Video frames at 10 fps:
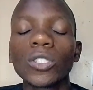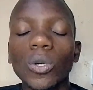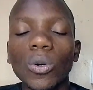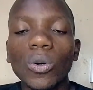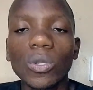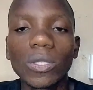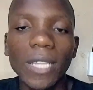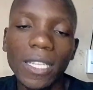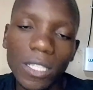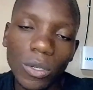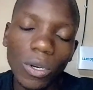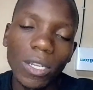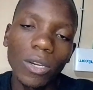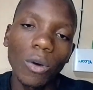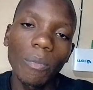So that is the
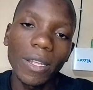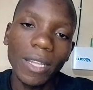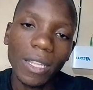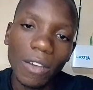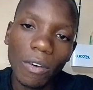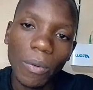only complaint that I have